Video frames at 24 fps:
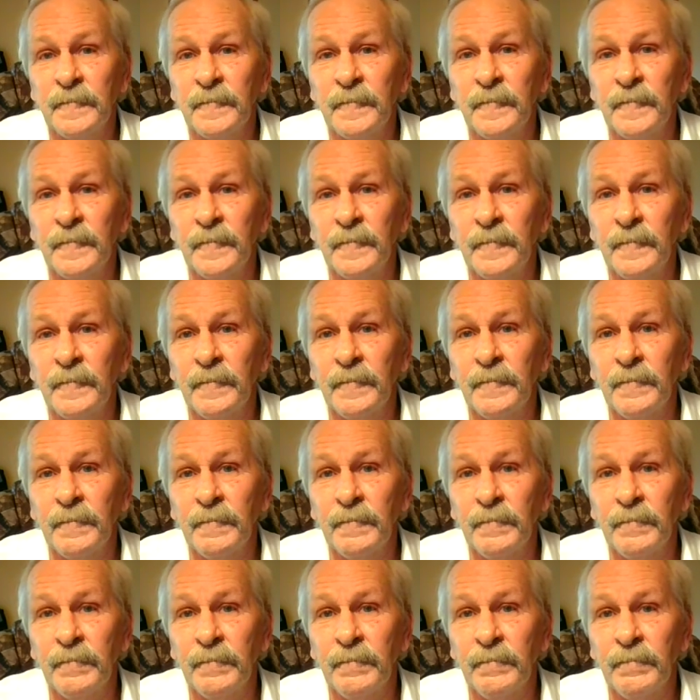
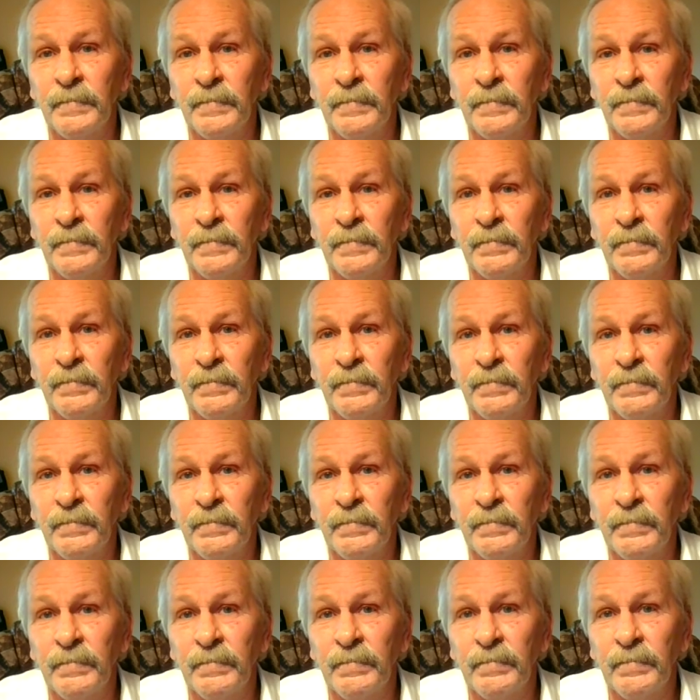
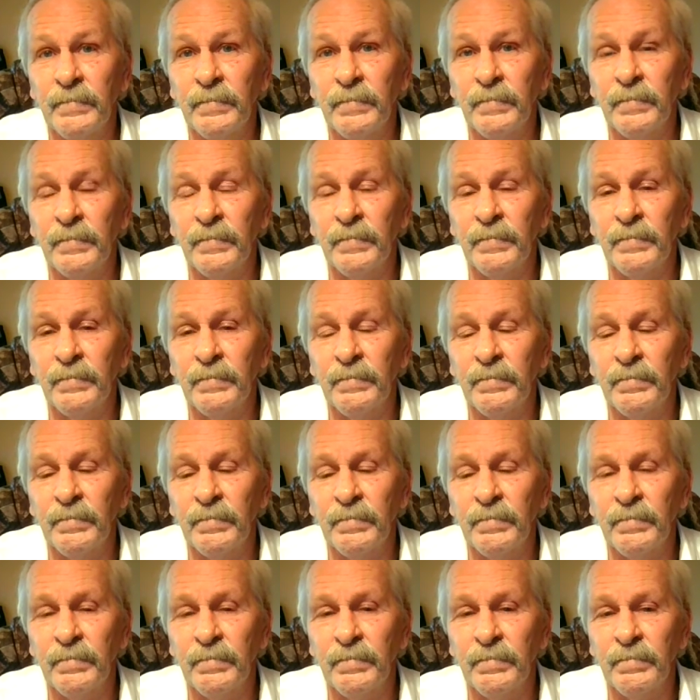
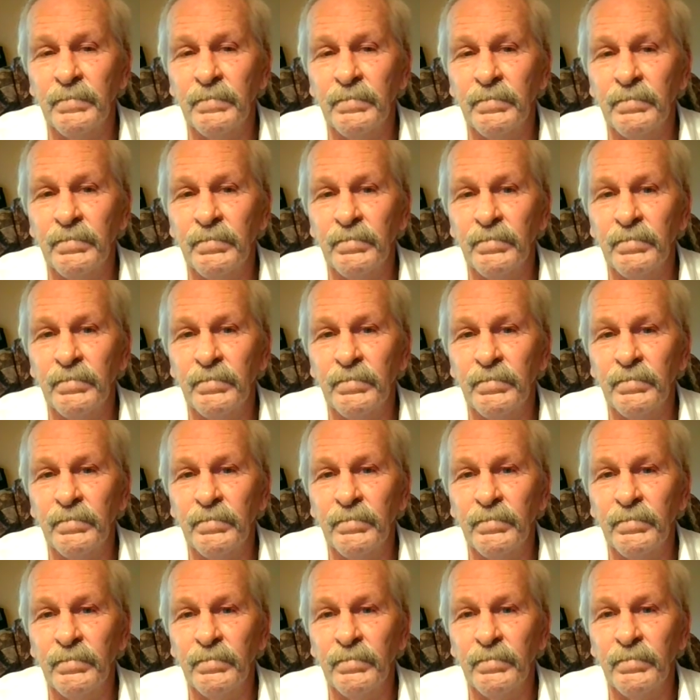
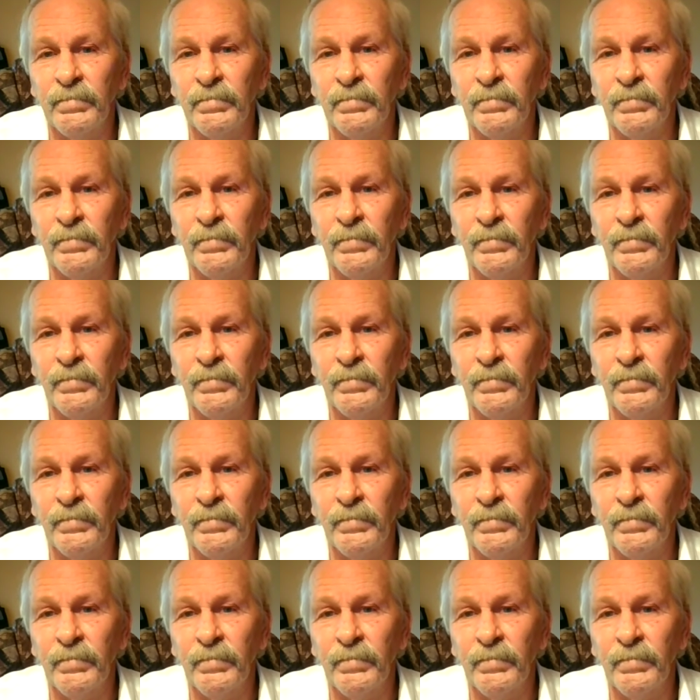[no speech]